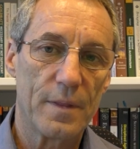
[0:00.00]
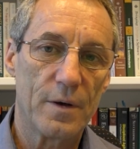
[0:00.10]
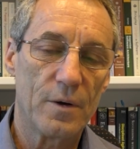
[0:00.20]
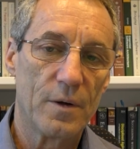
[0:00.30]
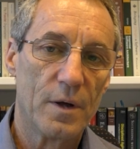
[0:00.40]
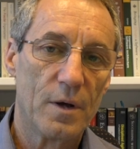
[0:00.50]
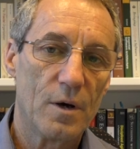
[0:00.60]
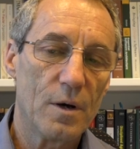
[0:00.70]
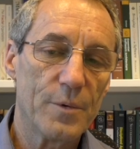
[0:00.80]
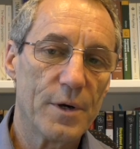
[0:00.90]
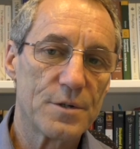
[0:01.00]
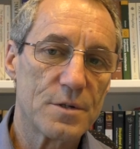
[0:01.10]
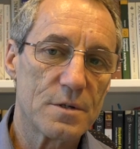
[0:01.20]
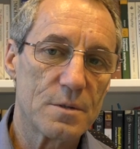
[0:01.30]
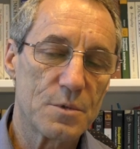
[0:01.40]
Now, operating
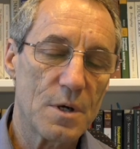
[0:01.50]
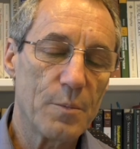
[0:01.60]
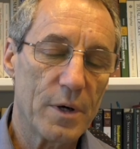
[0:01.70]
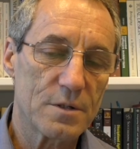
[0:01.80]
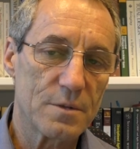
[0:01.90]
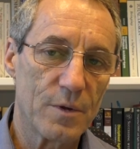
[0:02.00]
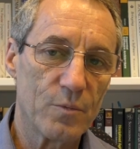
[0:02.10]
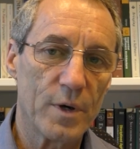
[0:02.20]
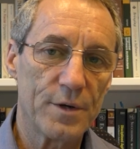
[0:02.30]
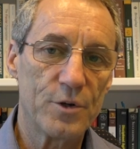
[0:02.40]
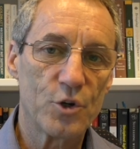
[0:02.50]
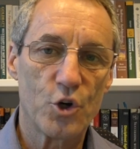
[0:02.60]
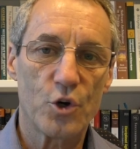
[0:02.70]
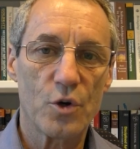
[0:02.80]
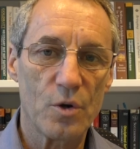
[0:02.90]
systems, some parts of them run in
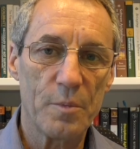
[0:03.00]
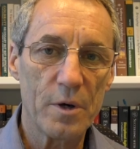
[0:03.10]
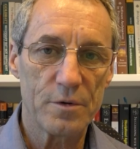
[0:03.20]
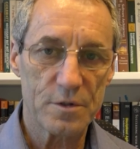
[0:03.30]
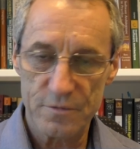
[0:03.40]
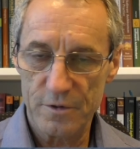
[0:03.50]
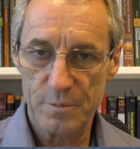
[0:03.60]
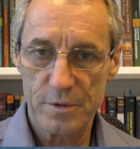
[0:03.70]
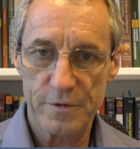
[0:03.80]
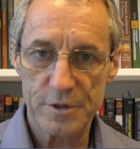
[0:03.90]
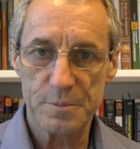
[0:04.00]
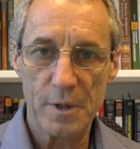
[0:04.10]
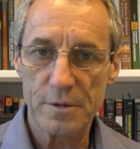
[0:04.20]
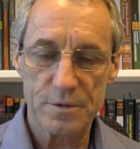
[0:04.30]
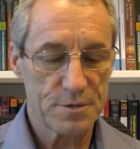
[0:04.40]
kernel mode. It's a very privileged
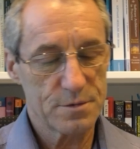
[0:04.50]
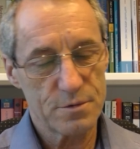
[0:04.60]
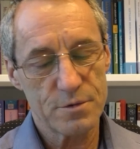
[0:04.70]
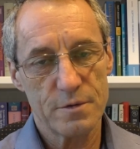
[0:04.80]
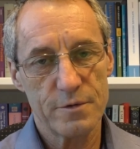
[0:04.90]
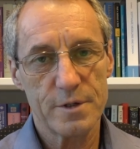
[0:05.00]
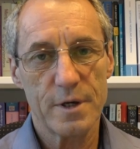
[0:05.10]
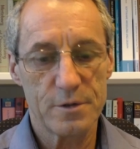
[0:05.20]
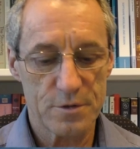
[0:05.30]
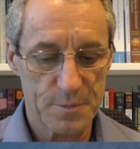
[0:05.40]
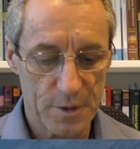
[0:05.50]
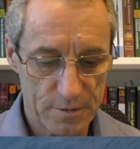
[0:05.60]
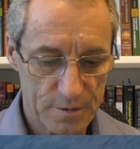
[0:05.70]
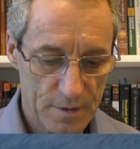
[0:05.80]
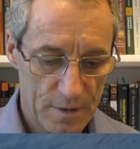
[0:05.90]
mode. It's also a very dangerous mode.
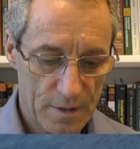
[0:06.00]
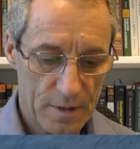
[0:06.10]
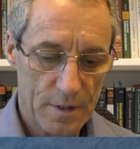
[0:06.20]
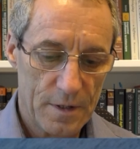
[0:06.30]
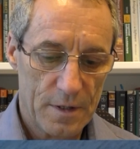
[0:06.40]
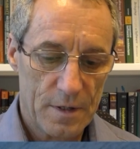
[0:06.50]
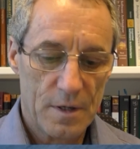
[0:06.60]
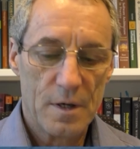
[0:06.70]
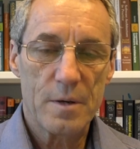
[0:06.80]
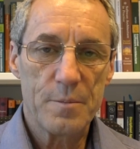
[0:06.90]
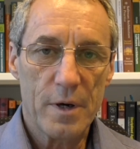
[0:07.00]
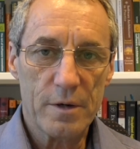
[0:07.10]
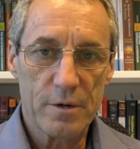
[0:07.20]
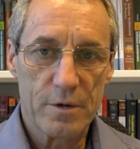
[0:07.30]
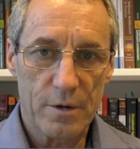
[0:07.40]
A
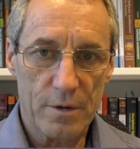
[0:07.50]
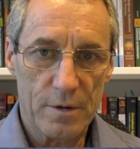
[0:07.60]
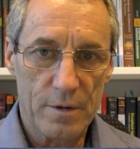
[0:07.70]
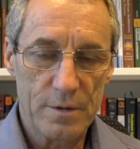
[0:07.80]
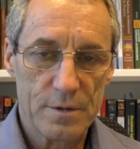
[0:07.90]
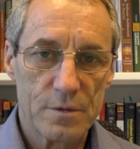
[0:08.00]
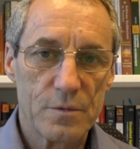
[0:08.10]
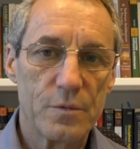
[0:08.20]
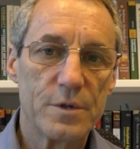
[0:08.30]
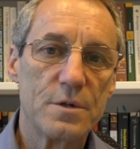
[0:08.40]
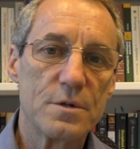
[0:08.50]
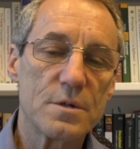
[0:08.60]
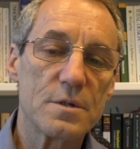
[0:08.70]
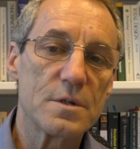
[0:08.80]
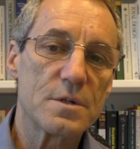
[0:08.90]
microkernel
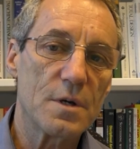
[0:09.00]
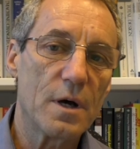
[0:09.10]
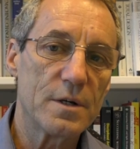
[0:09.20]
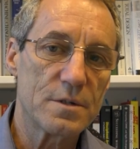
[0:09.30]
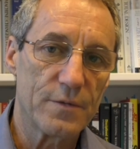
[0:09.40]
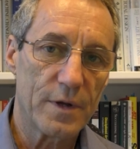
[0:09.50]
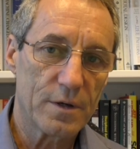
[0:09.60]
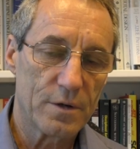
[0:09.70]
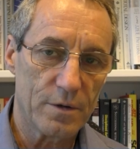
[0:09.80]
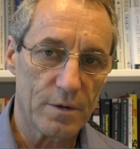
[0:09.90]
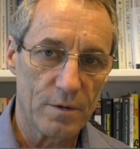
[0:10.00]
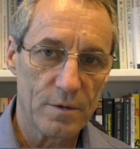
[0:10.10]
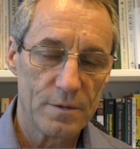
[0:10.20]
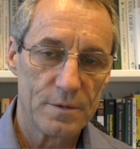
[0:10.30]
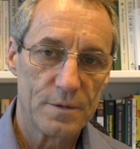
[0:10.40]
reduces the size of that kernel
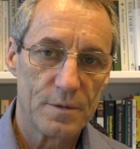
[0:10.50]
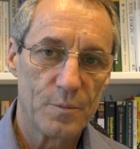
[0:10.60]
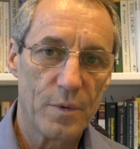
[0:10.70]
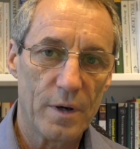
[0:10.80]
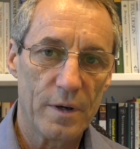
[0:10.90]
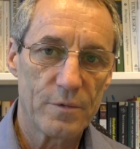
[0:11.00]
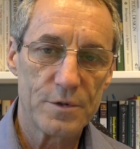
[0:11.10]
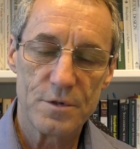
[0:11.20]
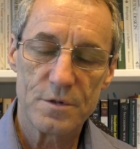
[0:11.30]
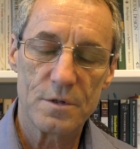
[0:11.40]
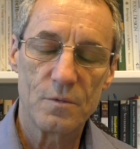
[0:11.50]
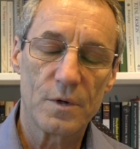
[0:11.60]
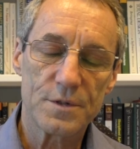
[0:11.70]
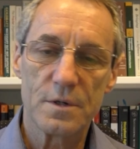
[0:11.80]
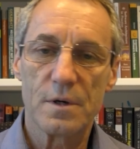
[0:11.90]
by reducing
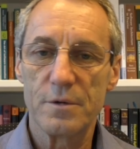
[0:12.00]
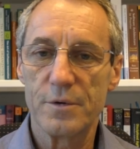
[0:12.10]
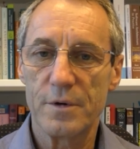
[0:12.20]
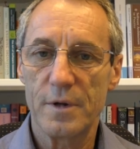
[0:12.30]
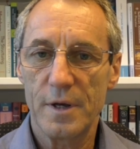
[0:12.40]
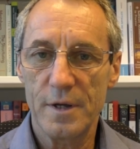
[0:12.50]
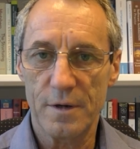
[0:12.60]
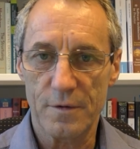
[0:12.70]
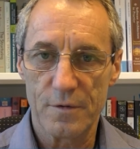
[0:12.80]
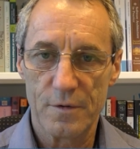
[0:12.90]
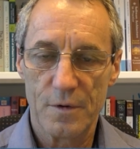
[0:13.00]
what's included in it,